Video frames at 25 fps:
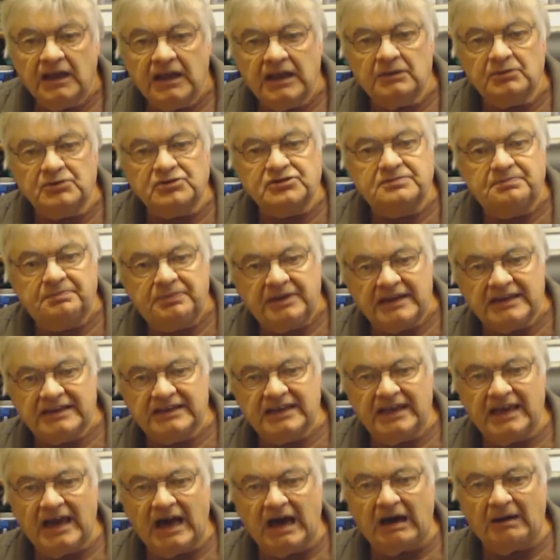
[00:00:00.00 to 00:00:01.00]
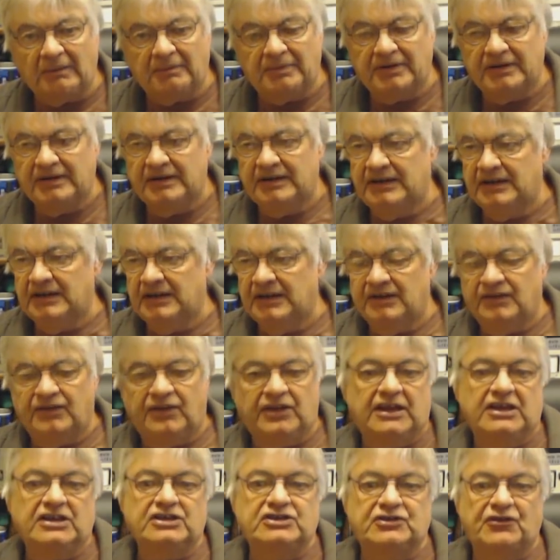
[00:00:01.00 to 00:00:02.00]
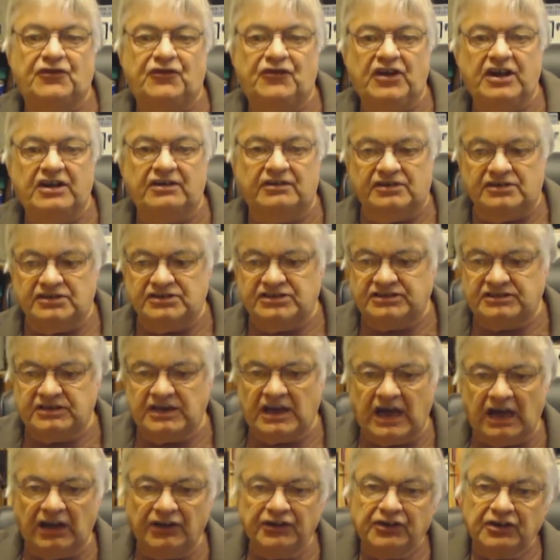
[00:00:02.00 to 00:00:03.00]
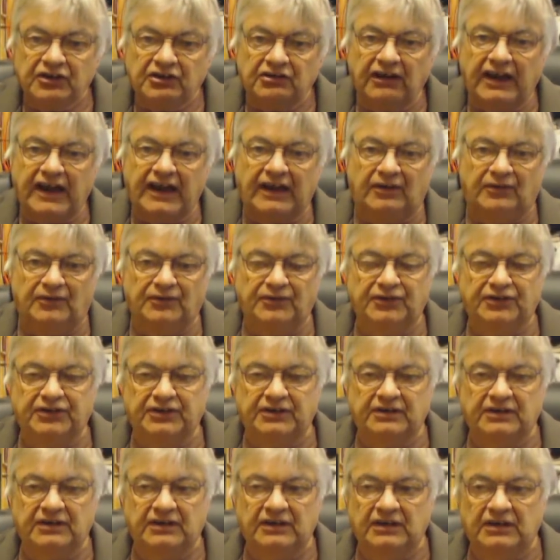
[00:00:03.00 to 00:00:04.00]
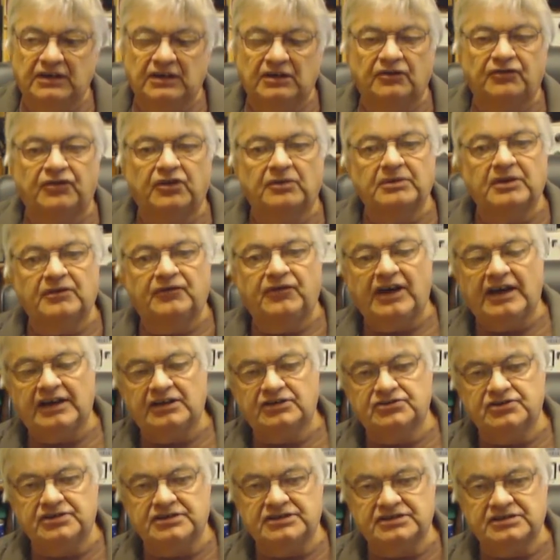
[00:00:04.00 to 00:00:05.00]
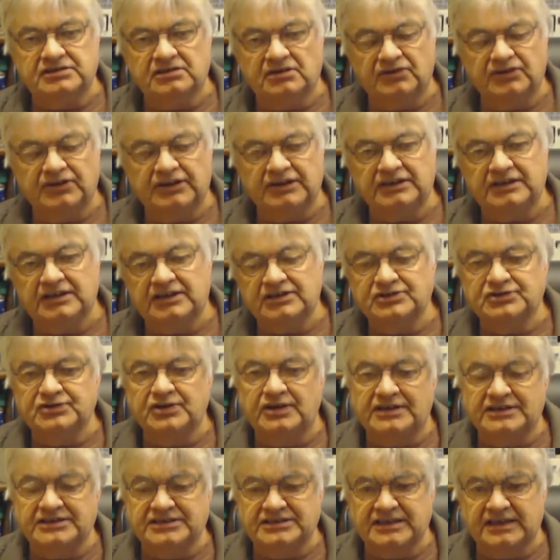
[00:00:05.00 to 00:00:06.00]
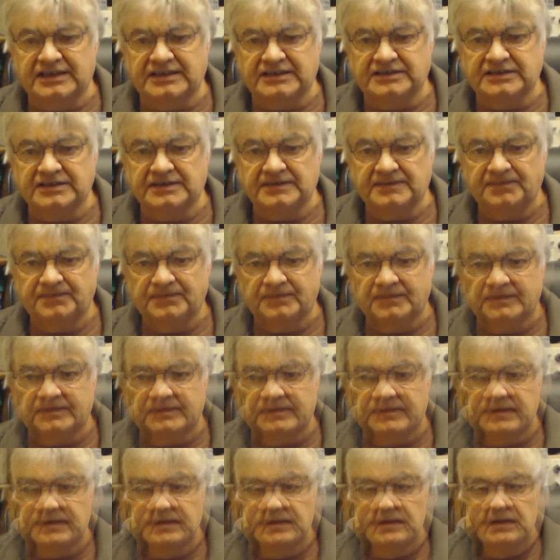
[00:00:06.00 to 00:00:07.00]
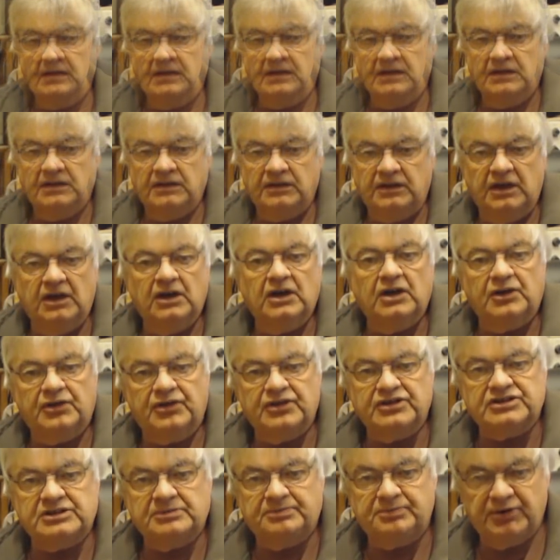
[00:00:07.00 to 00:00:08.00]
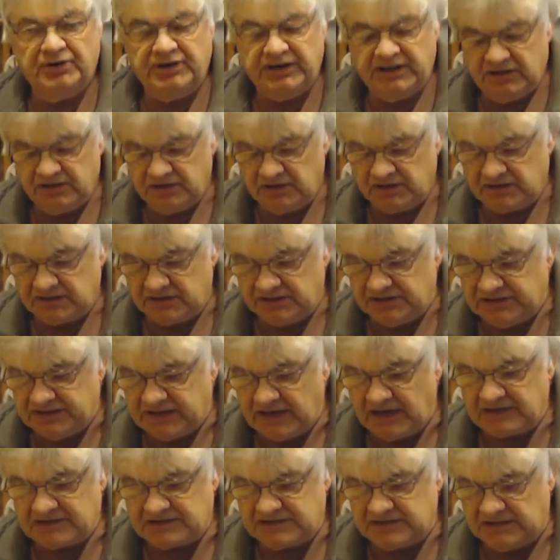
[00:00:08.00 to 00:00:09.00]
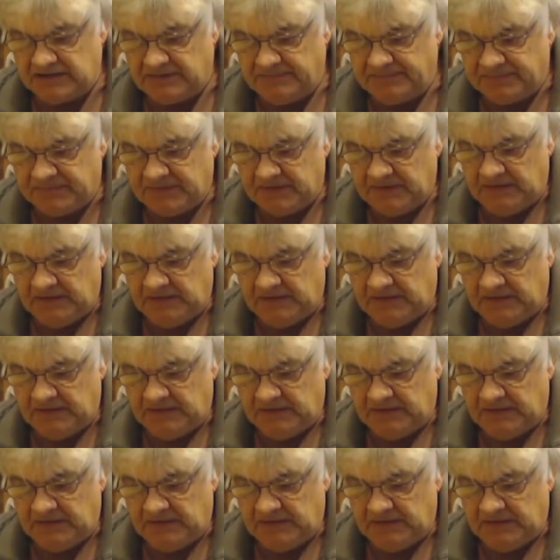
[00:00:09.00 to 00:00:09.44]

It was picking up the interference underground from the factories on the industrial estate. The earth is a pretty good conductor